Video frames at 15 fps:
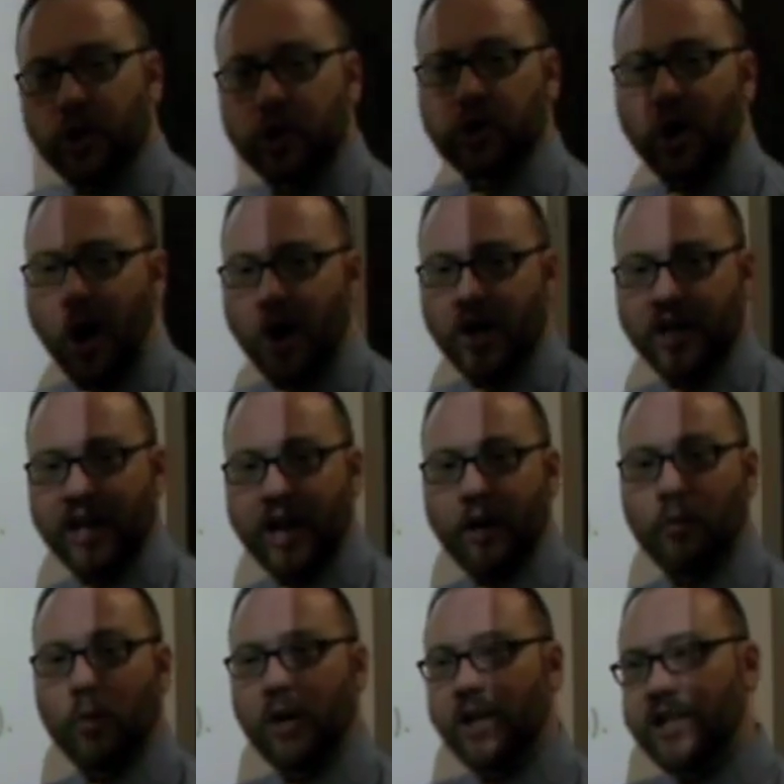your chart
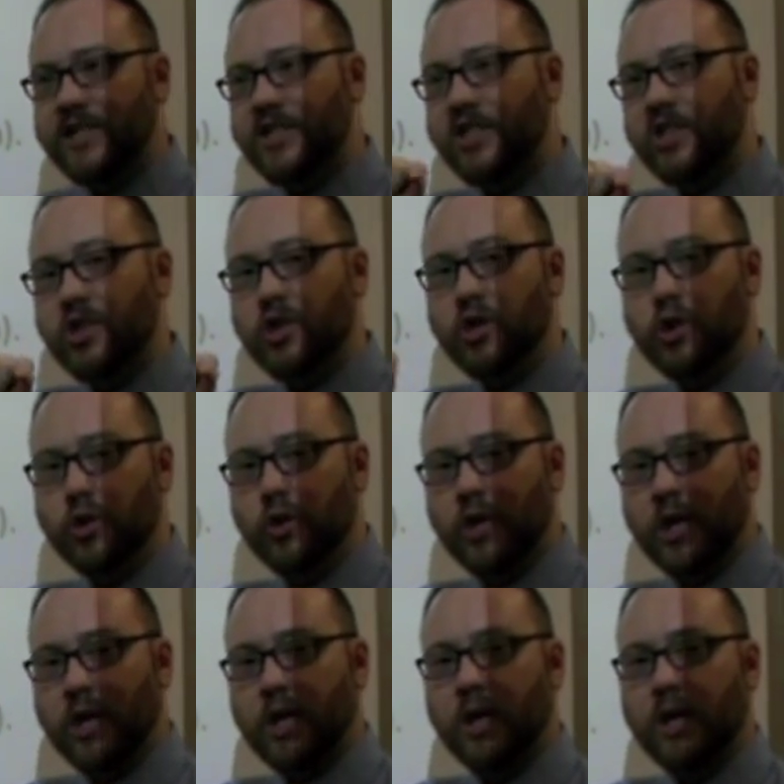again. What is the
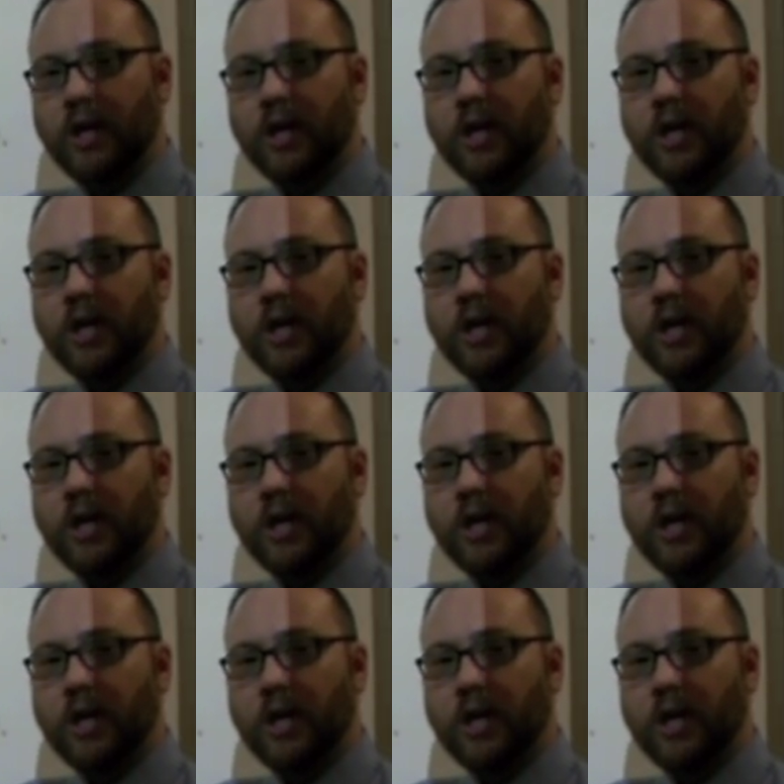neuter